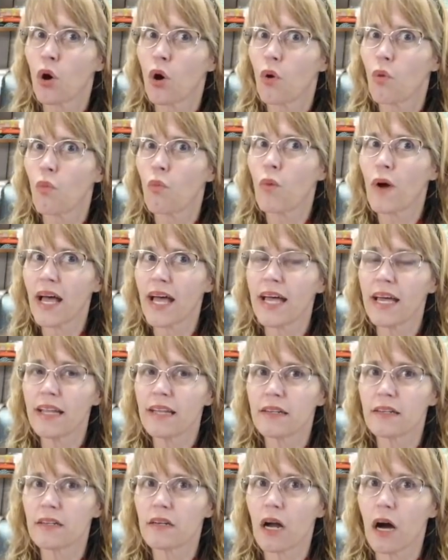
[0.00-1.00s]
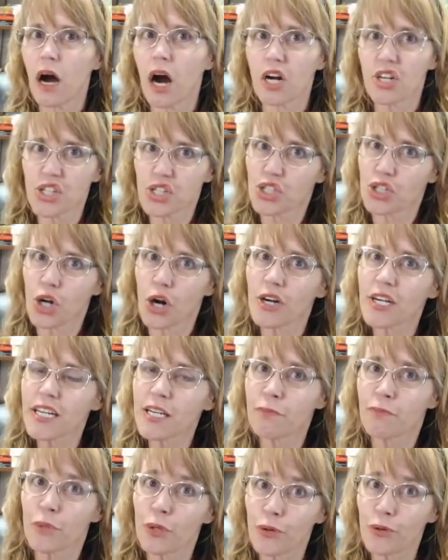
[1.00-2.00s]
when our
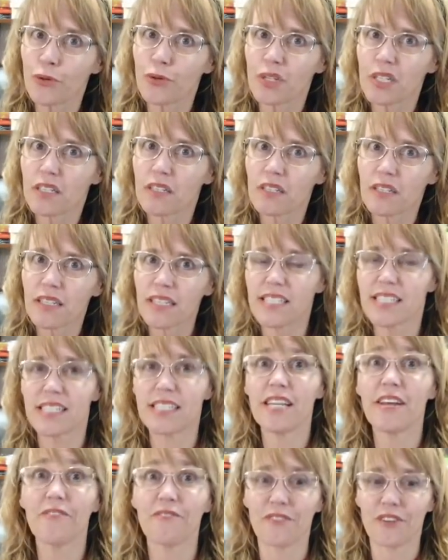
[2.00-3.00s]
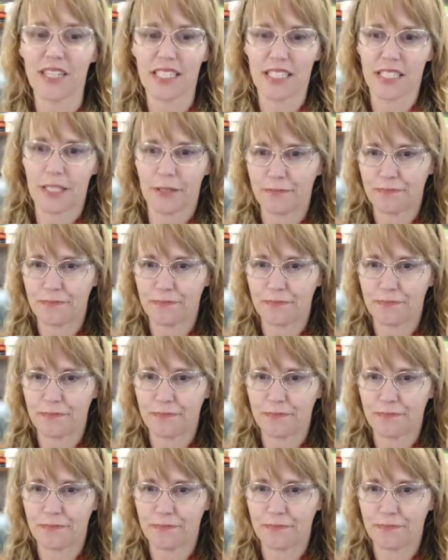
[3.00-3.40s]
starting mood is different.